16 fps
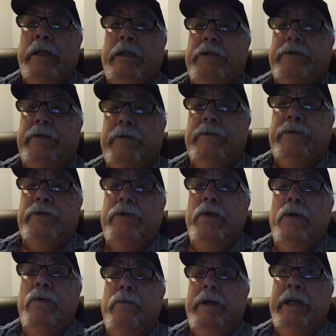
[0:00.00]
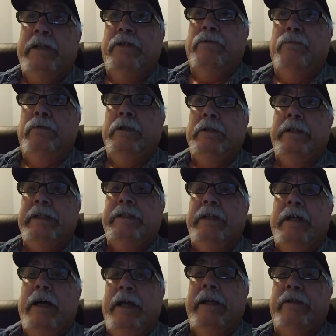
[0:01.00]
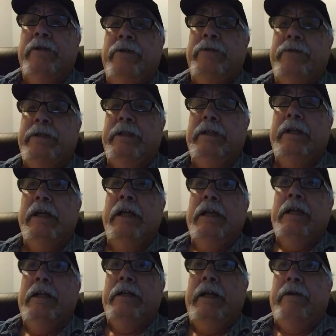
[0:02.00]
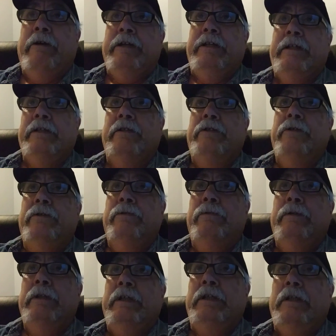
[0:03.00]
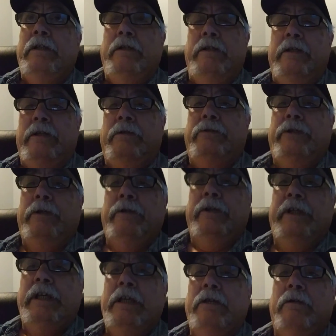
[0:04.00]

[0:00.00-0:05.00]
So there's no way to really diagnose it. Now I did do the, turn the key